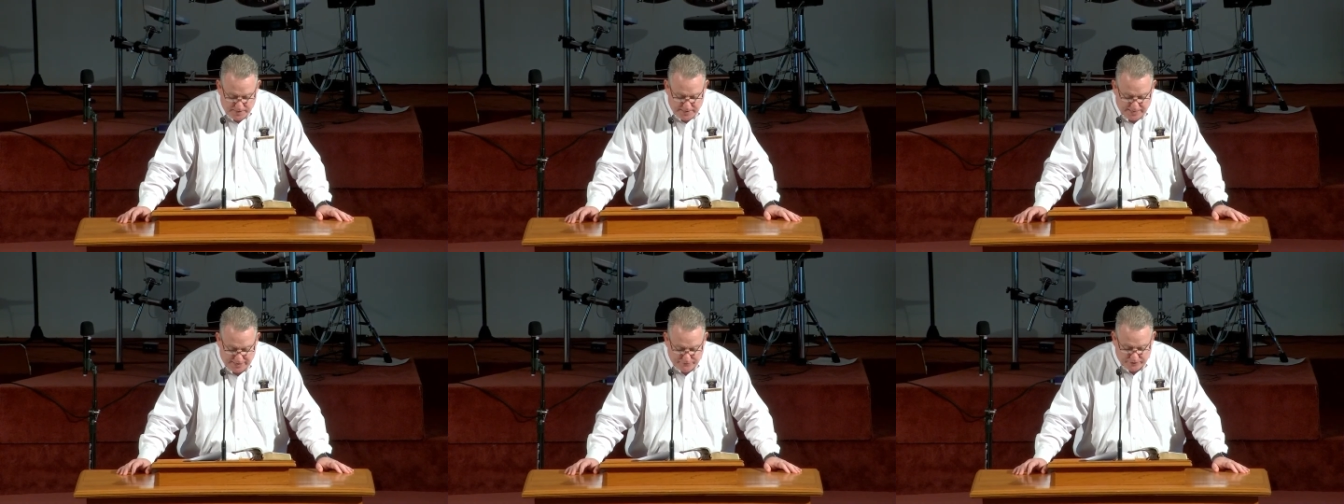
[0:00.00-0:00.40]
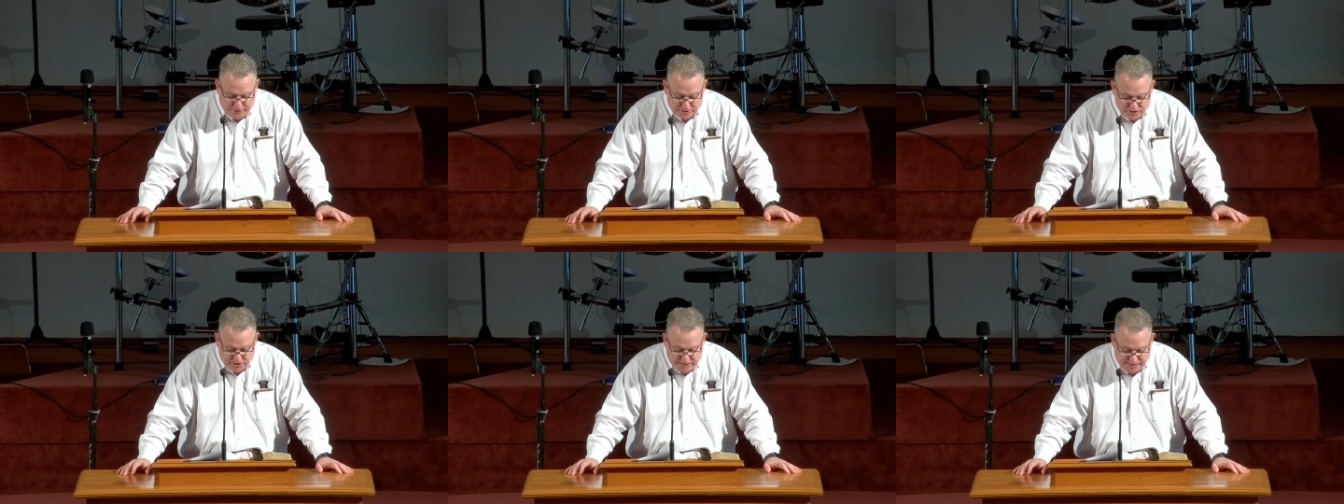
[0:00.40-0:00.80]
having
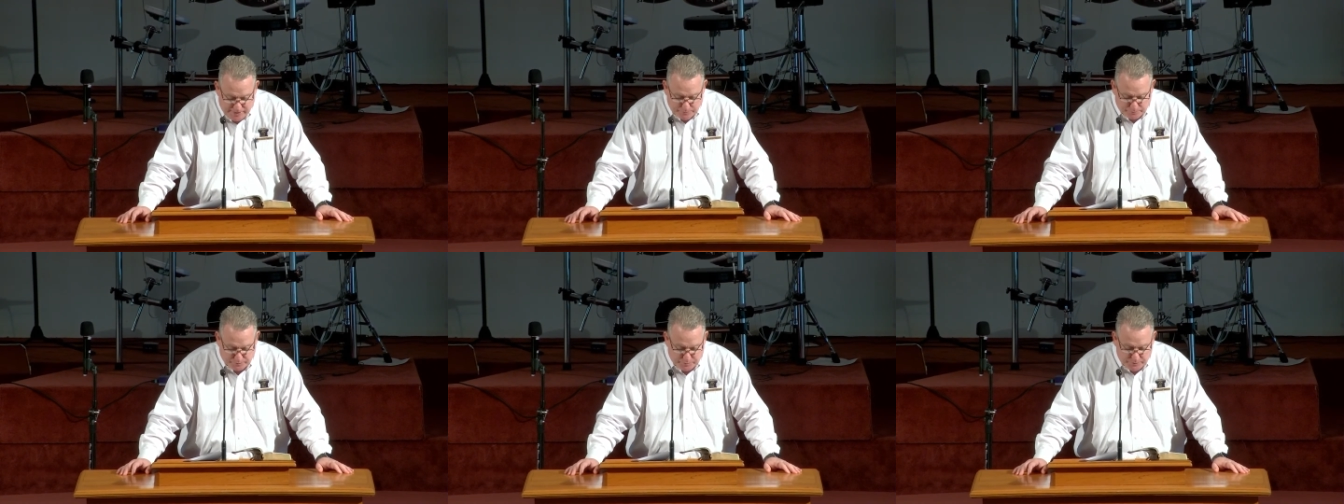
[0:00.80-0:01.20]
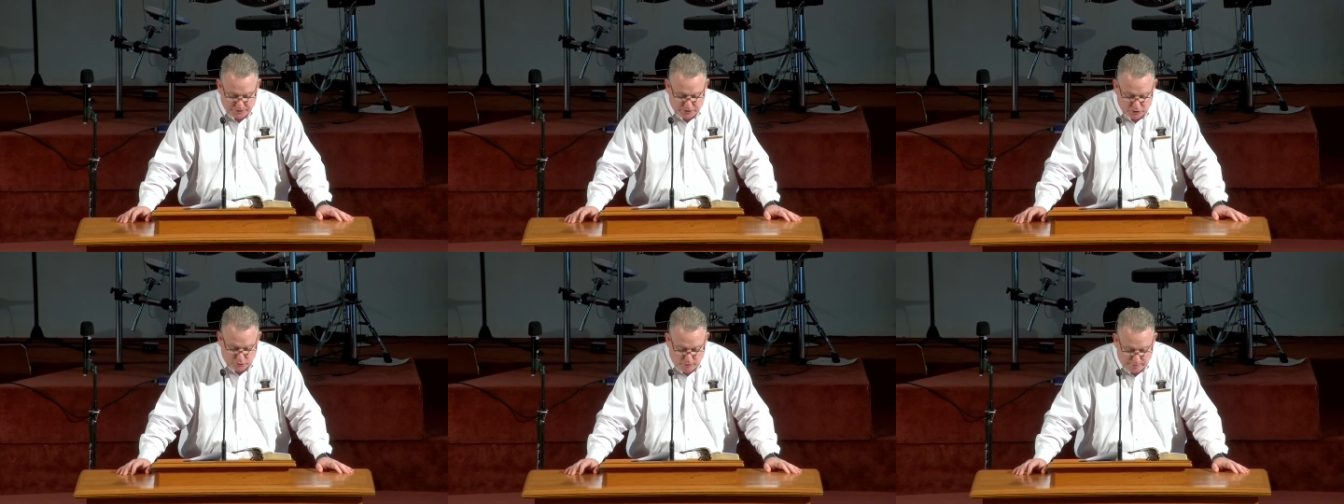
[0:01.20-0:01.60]
escaped from the
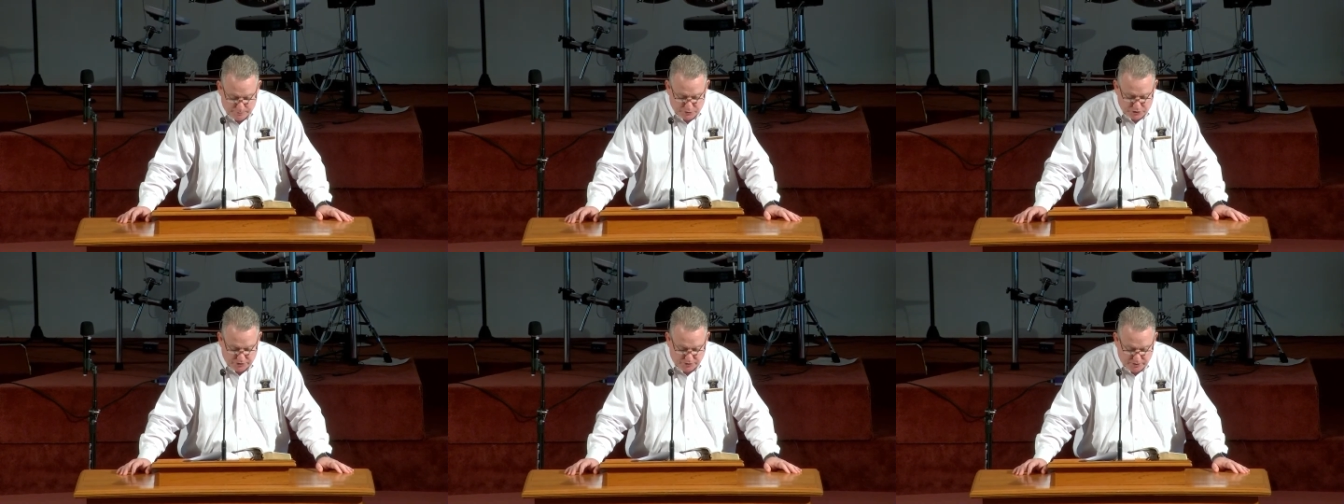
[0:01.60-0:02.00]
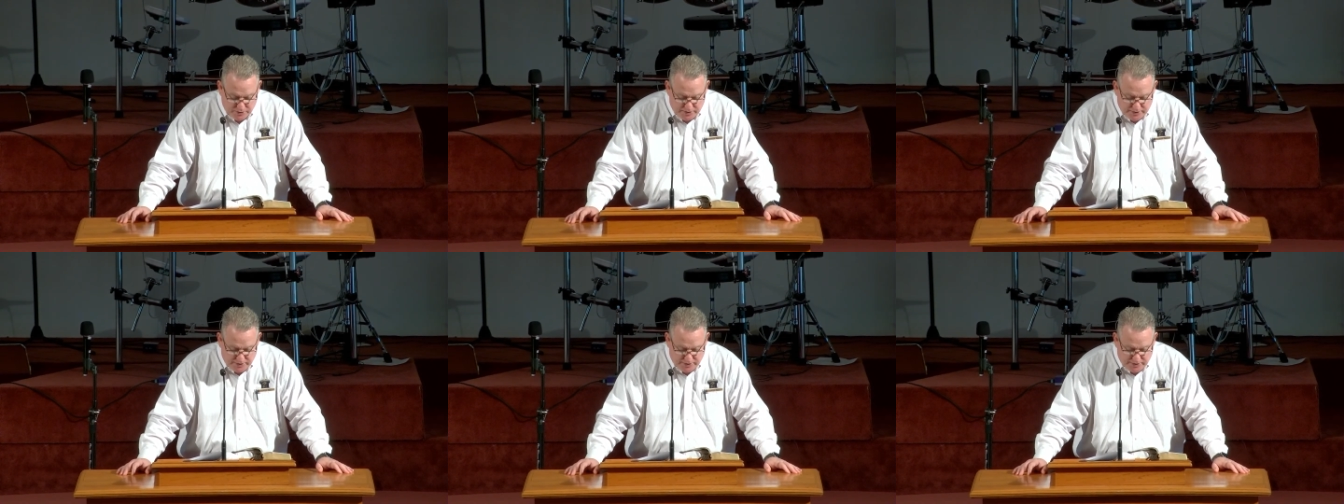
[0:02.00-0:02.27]
corruption